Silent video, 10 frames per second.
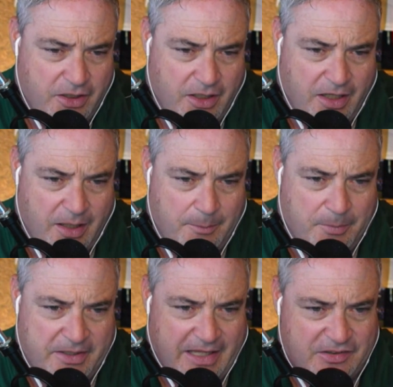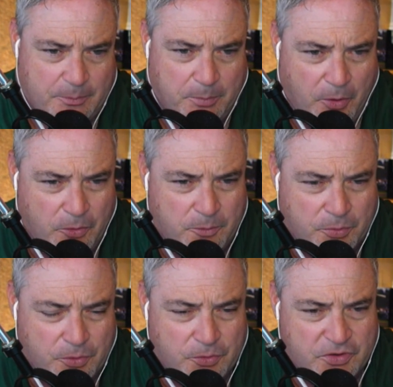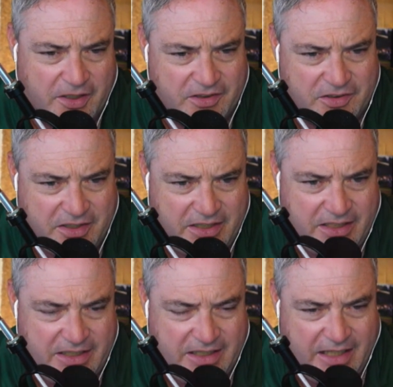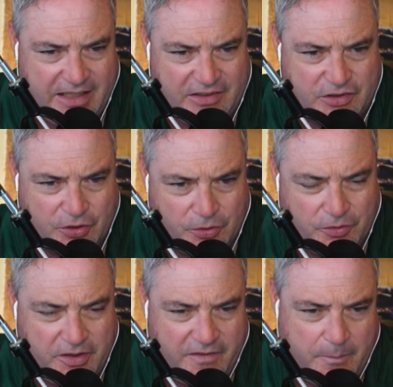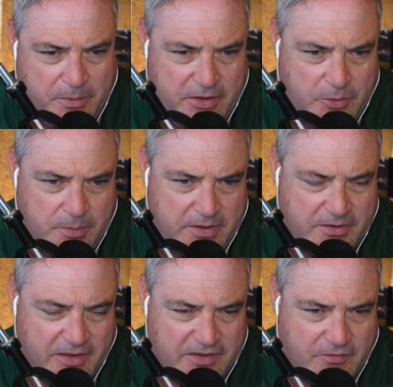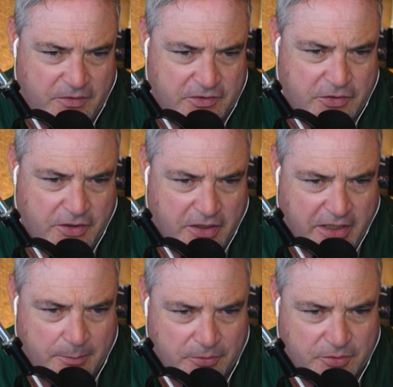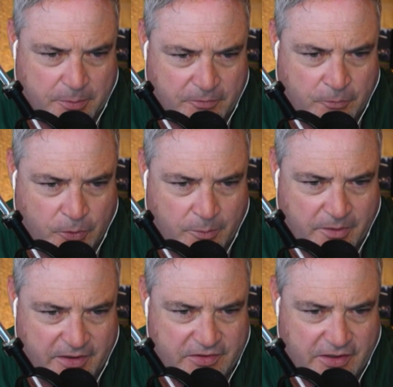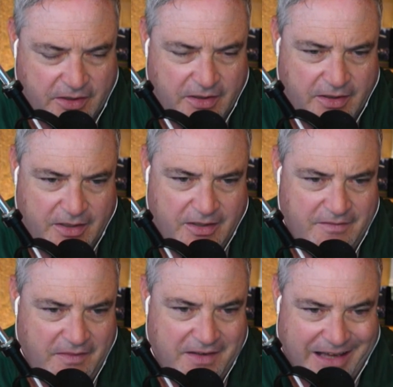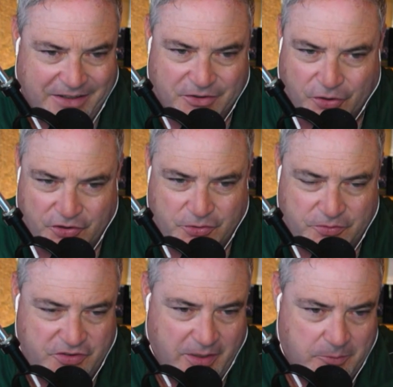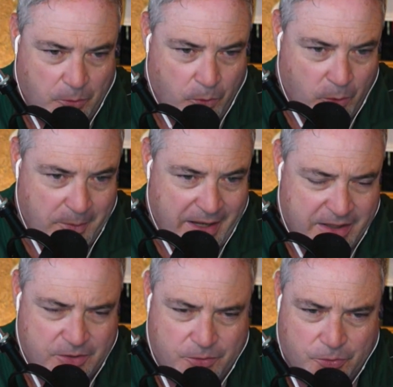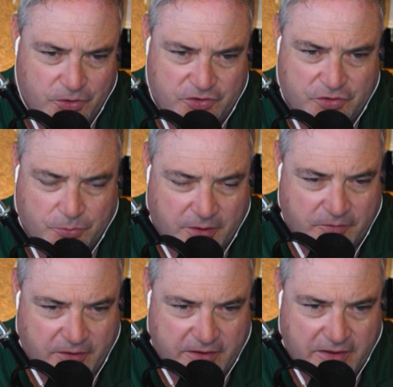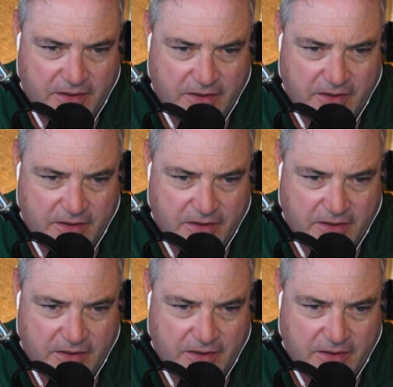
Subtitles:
But he has a bone bruise on his knee, and he's currently on the PUP list, the physically unable to perform list. Then the Niners also have Samuel Womack, who looks terrific.